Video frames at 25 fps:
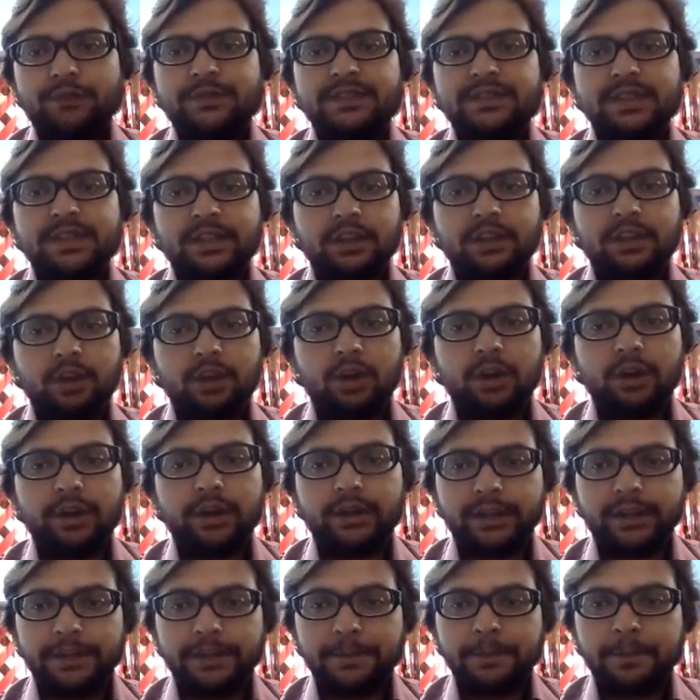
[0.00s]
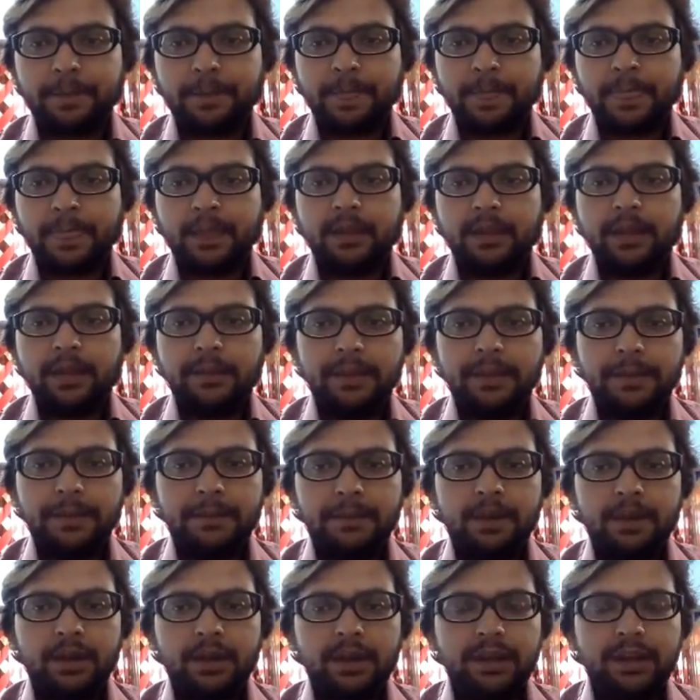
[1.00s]
security.
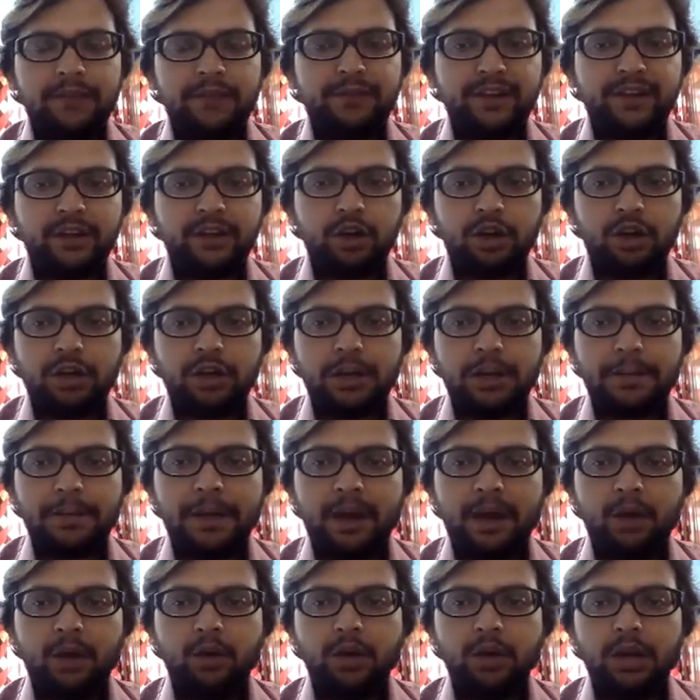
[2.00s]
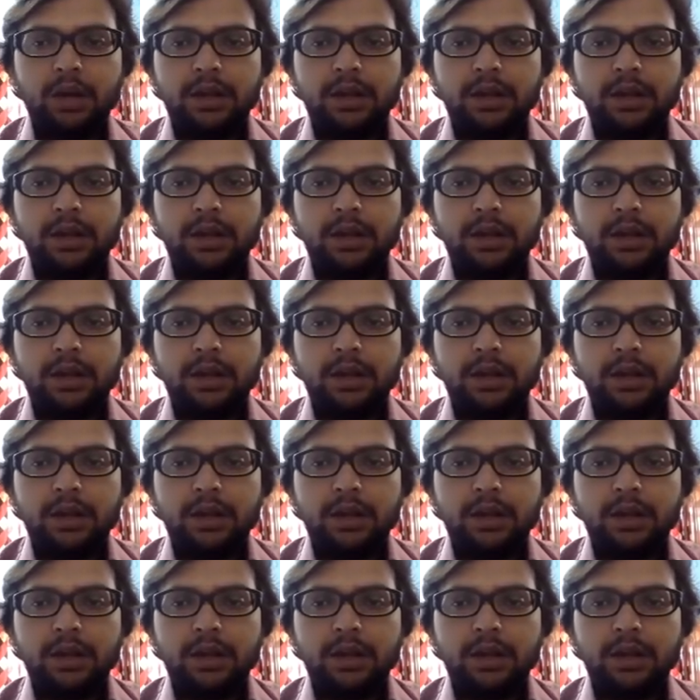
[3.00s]
Remember, if we talk about